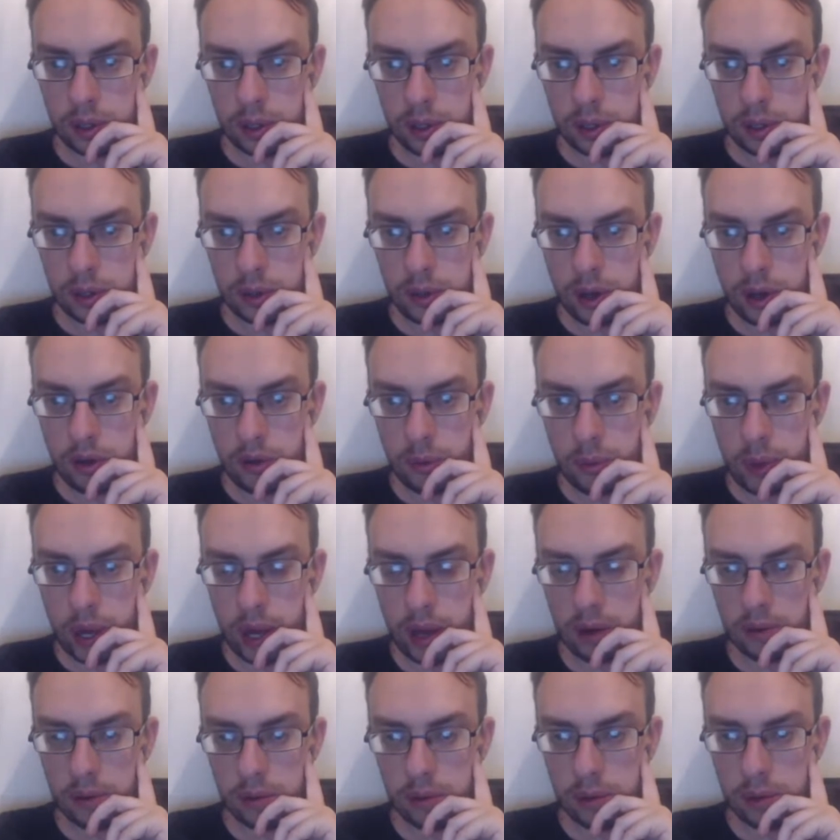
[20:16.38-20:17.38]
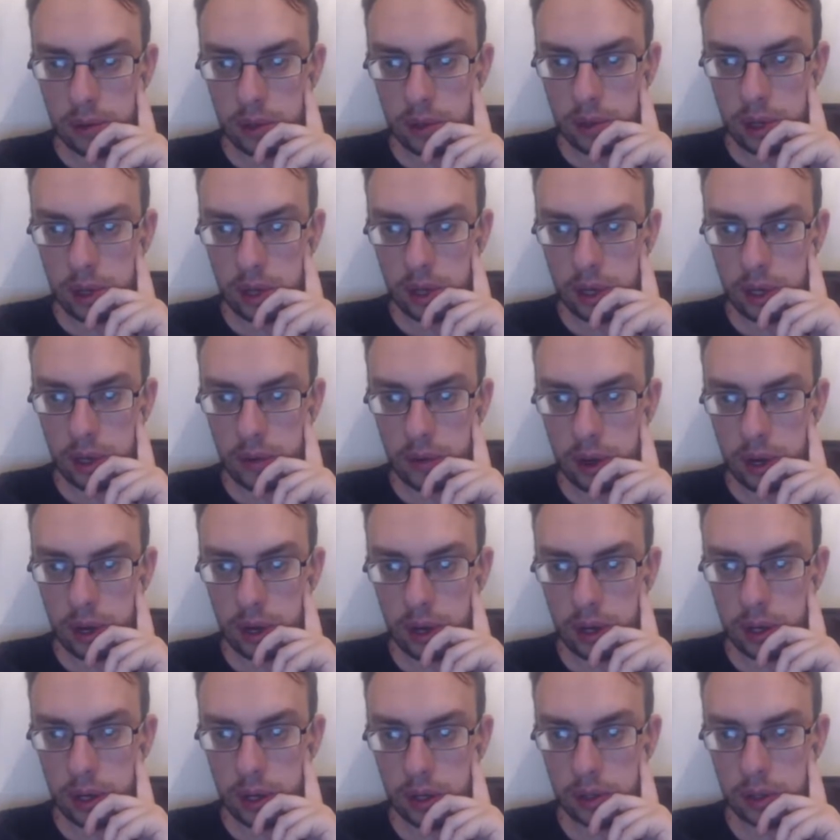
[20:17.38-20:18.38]
£12, Nicky
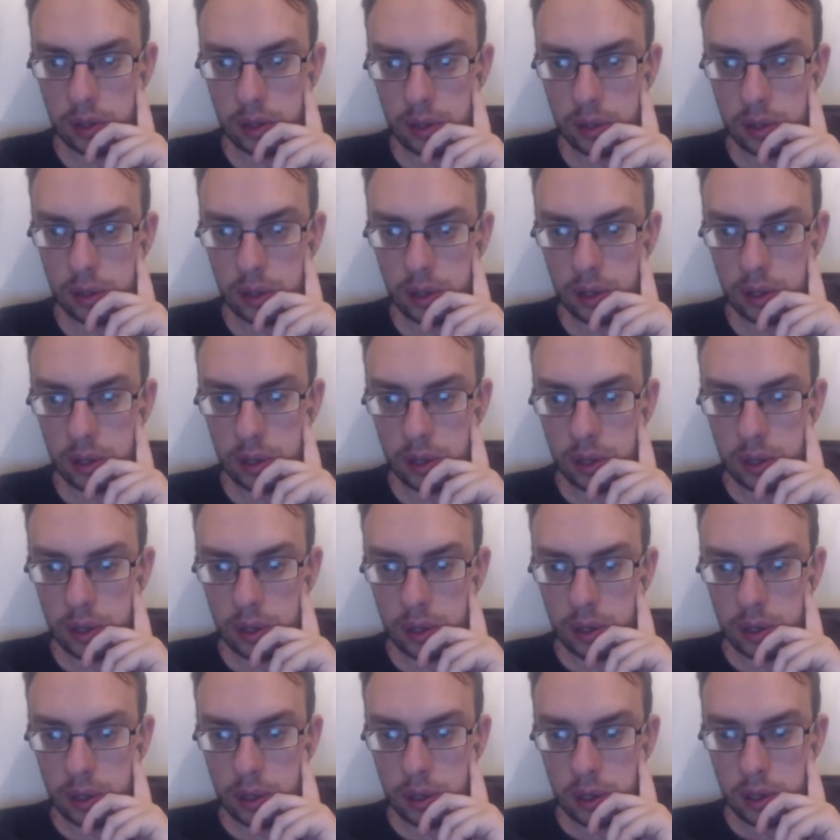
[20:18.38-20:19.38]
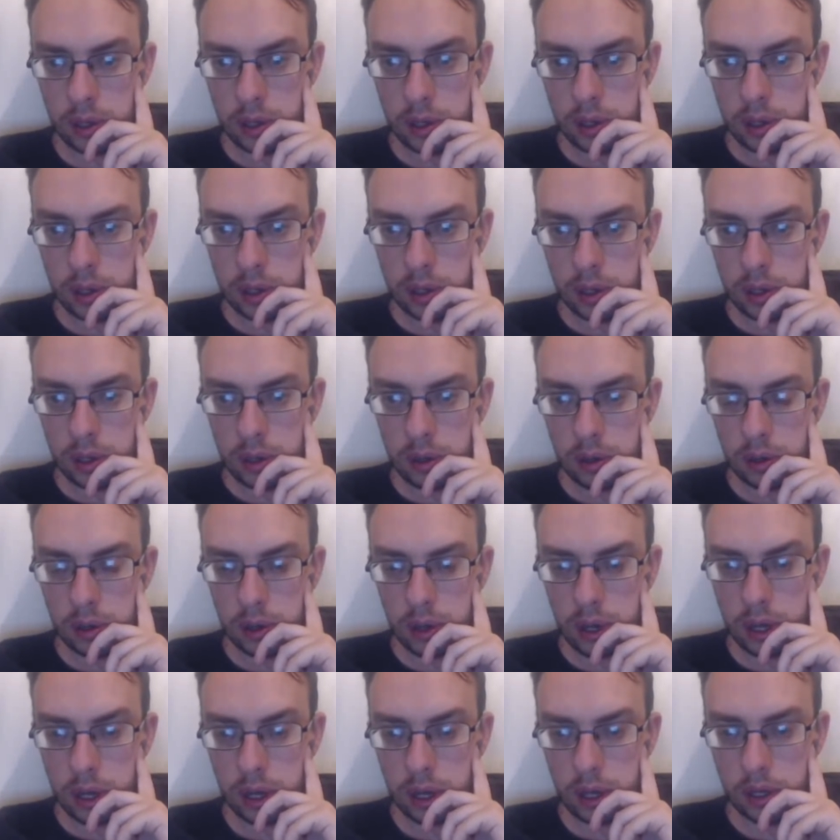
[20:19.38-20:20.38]
reckons. Was it
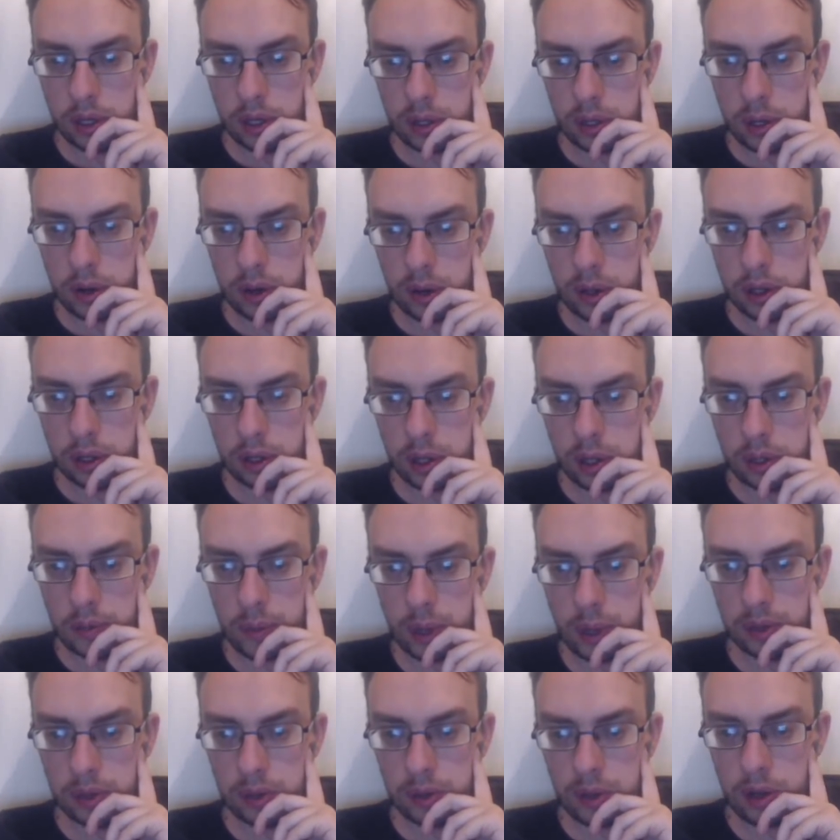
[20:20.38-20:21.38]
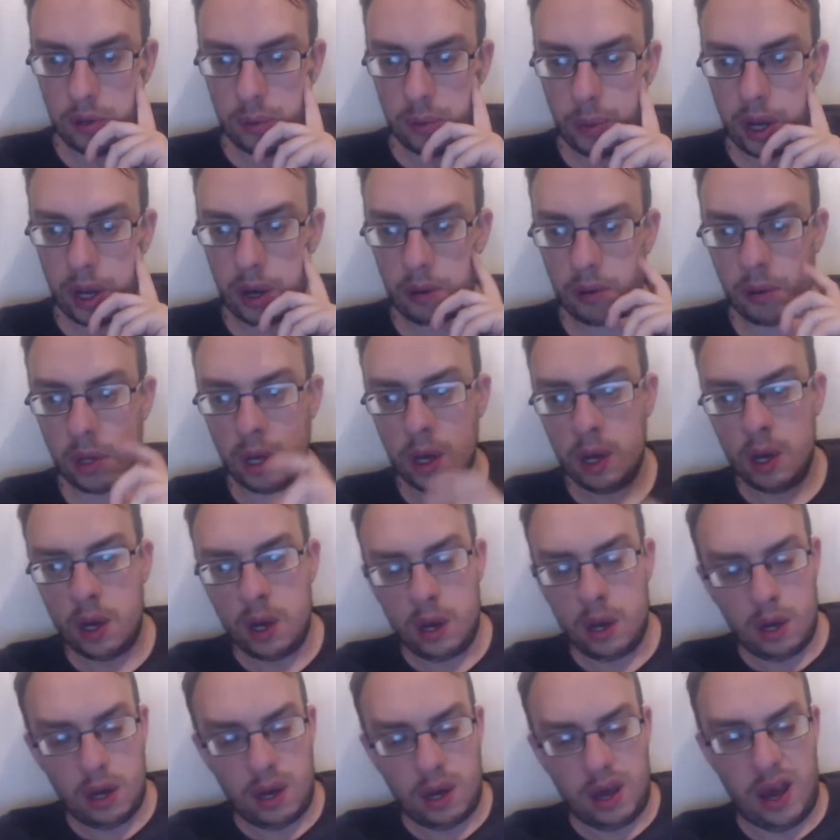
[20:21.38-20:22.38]
Nicky? Sorry, it said about £12.
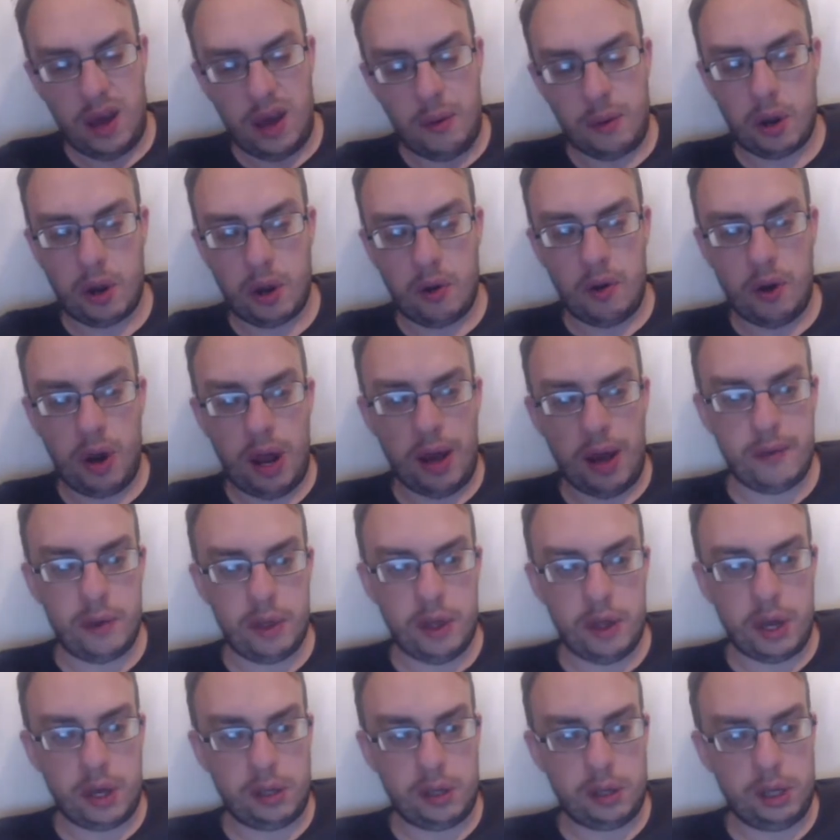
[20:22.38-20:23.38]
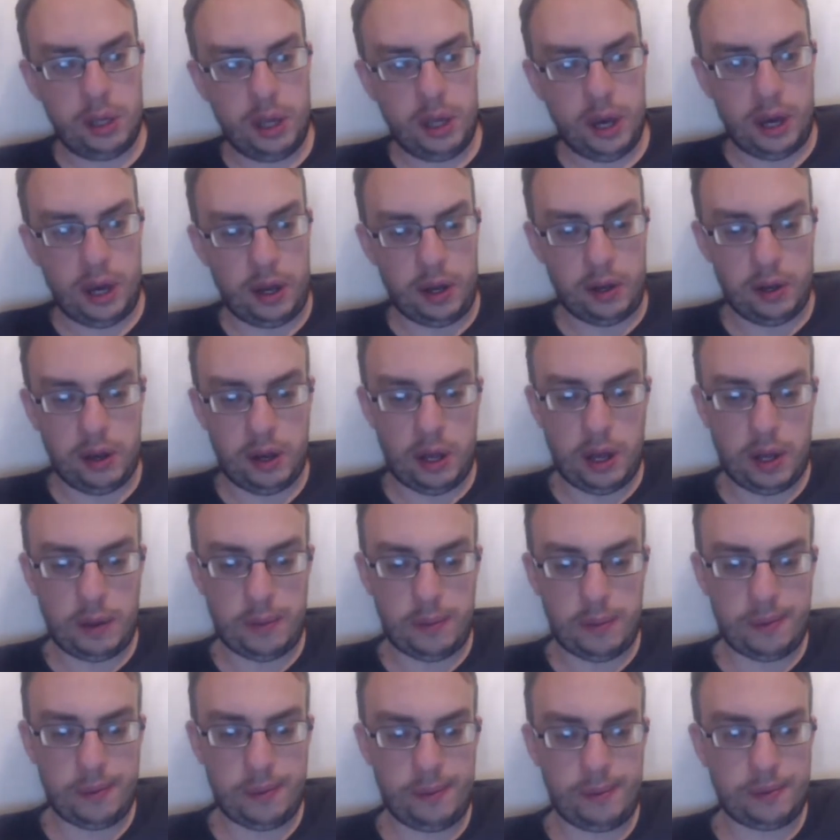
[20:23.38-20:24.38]
Yeah, we'll go eleven ninety nine on that.
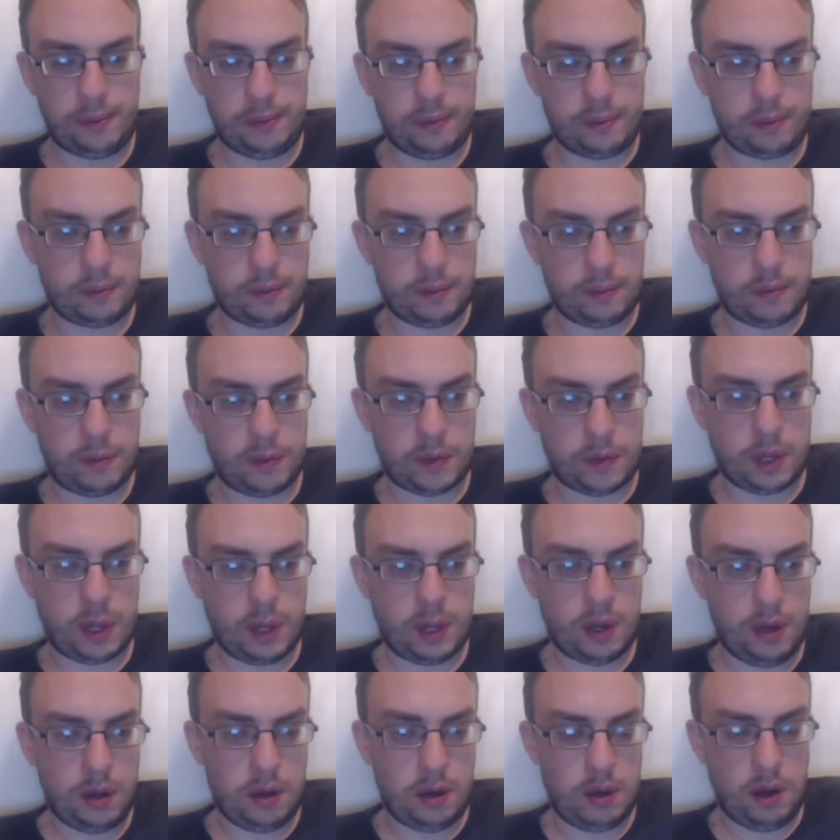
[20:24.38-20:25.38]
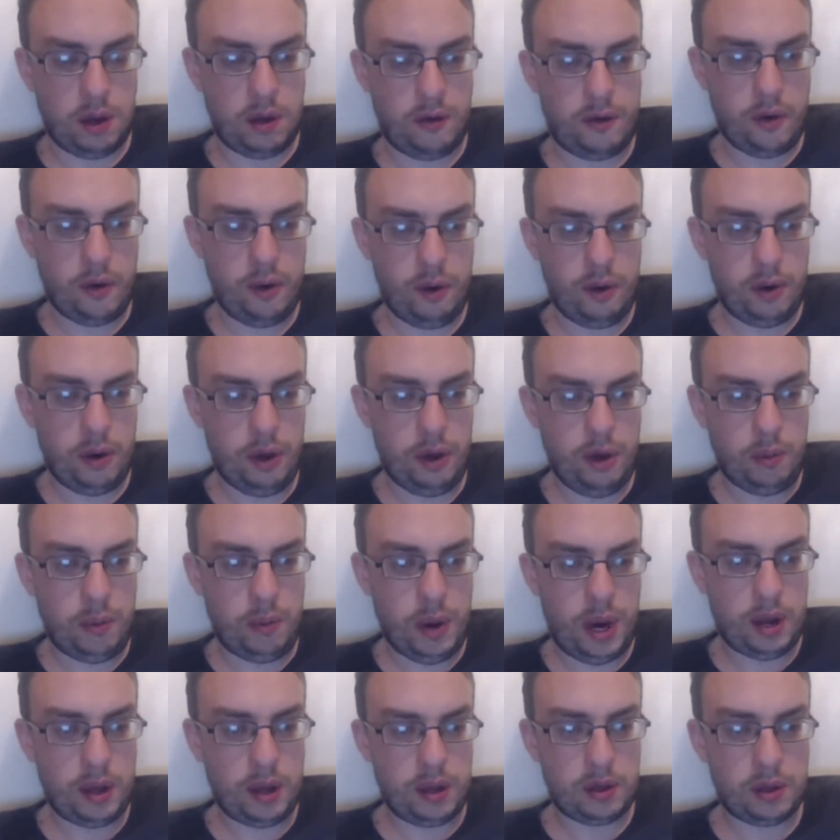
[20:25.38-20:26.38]
I thought New
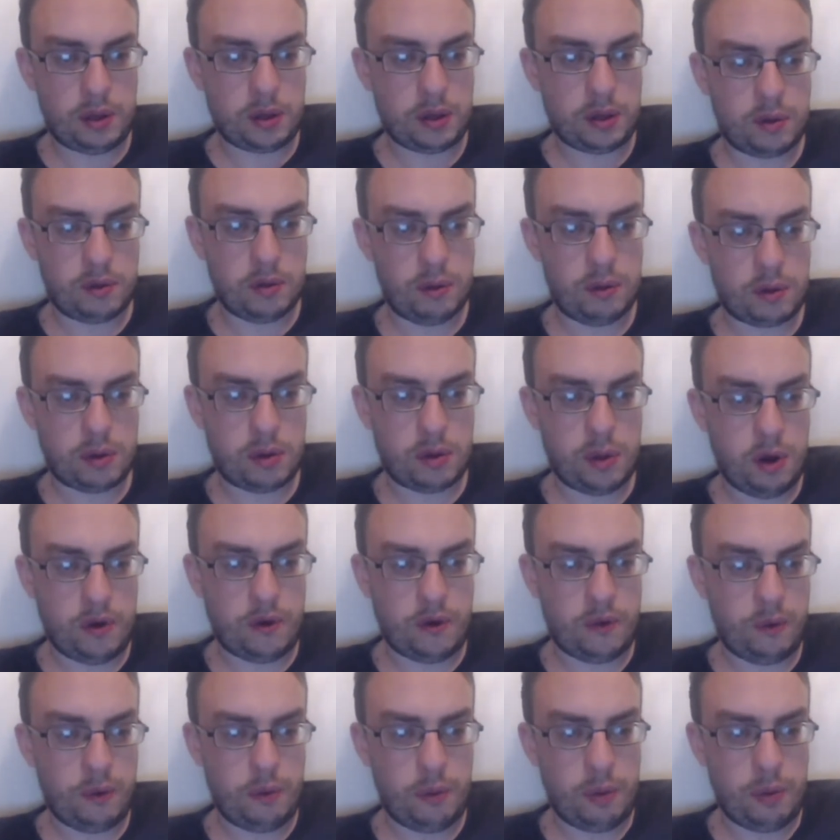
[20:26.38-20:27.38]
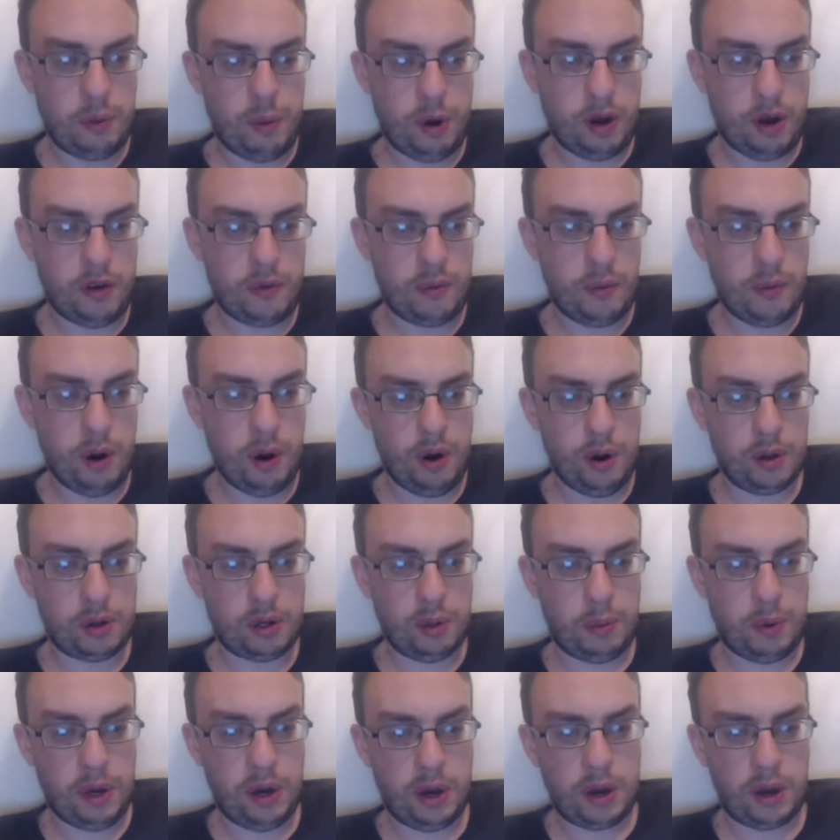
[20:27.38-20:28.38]
Balance stuff would be worth more, to
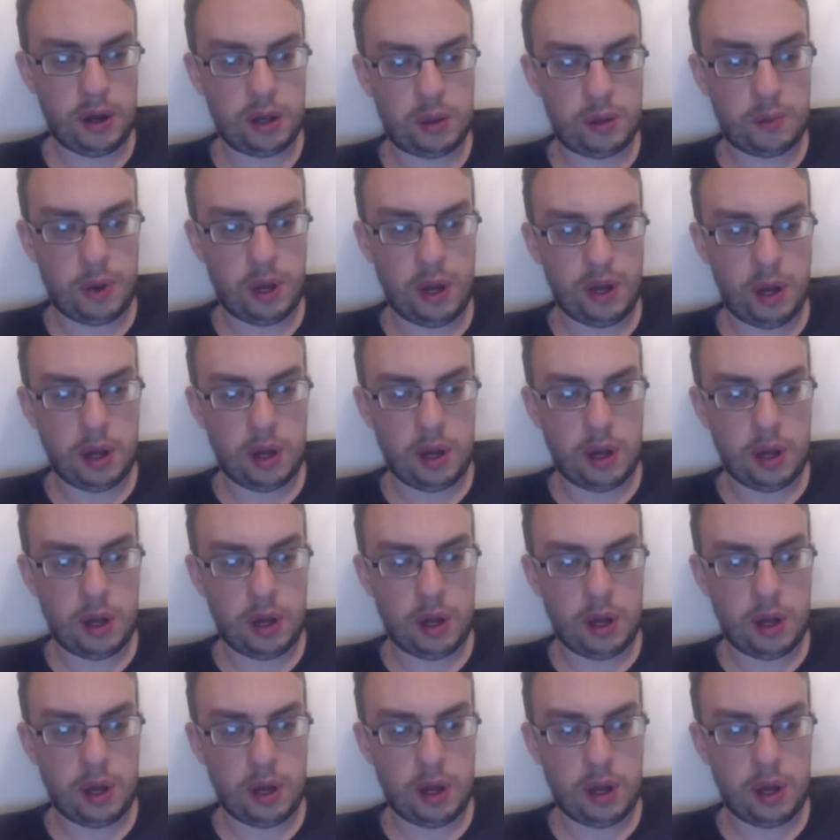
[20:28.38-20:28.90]
be honest, but